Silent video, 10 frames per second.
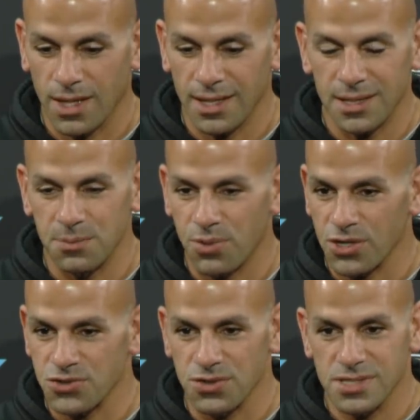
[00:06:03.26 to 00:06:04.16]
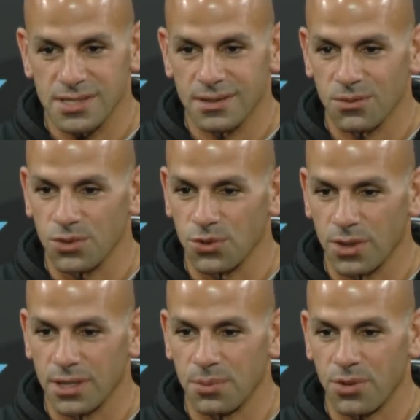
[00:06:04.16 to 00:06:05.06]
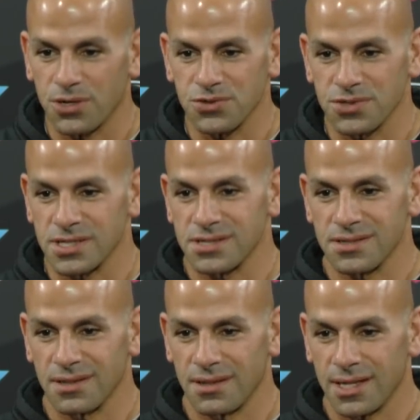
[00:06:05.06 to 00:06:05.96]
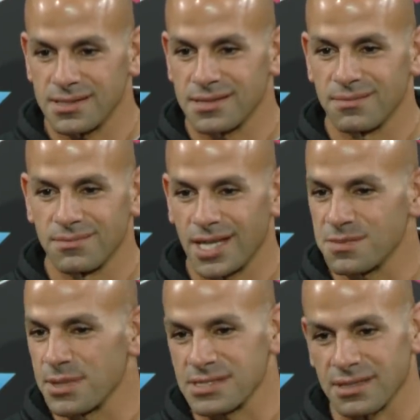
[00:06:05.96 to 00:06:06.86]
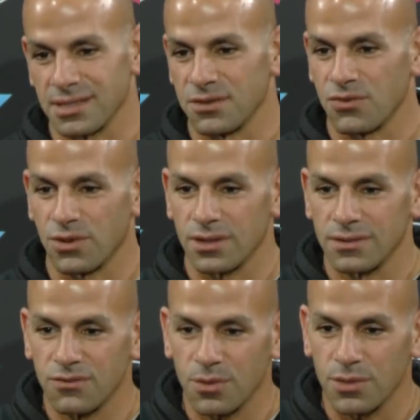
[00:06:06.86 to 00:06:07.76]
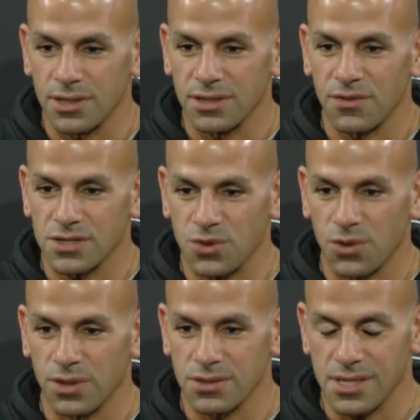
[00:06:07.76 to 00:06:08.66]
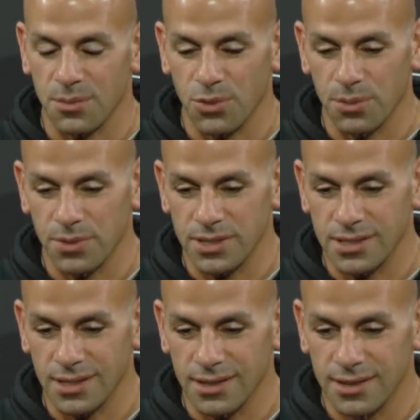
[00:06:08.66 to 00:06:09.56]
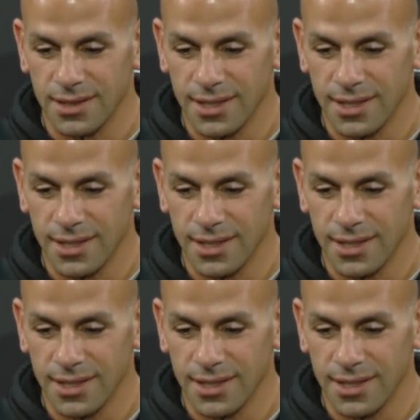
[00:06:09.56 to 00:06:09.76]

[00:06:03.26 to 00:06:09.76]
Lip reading: hitting pressures when you want to hit pressures. That's basically it from a defensive coordinator standpoint. But